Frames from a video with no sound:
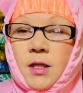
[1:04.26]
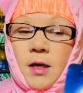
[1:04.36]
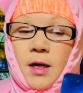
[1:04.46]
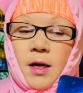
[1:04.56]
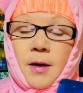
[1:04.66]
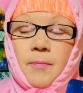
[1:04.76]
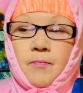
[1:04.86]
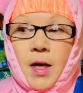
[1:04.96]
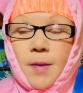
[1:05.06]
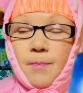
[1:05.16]

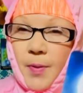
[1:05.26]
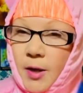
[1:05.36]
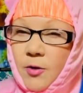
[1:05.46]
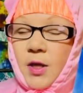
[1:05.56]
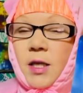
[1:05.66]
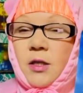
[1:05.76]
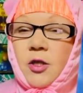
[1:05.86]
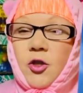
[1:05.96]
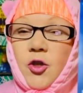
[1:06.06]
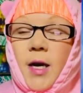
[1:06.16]
better things
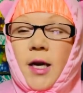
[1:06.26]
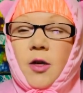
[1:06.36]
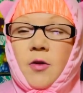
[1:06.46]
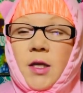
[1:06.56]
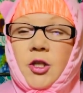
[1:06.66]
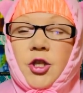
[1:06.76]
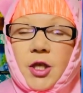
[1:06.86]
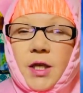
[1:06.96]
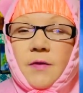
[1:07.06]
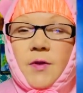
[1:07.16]
to try to
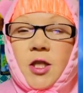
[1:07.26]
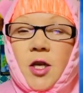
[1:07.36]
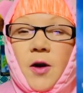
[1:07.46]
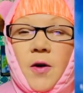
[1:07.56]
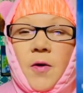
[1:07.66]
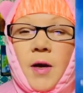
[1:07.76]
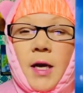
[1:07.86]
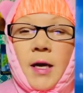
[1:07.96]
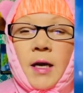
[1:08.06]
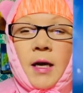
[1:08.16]
achieve. So
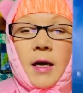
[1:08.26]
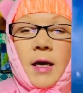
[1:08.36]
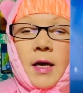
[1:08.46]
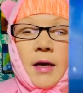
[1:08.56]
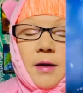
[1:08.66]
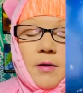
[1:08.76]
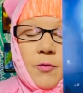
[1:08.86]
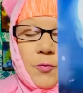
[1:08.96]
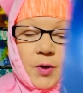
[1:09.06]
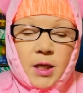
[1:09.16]

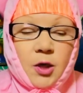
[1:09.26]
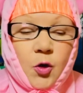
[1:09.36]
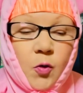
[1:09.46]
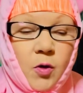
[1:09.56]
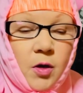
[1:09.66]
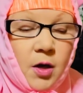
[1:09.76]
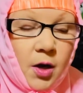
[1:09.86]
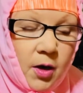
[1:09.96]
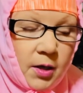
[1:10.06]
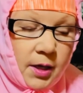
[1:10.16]
really cool
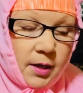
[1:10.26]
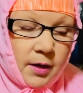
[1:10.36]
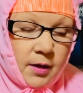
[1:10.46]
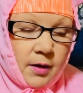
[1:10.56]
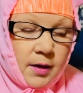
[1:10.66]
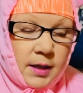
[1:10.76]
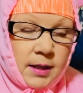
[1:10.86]
card here.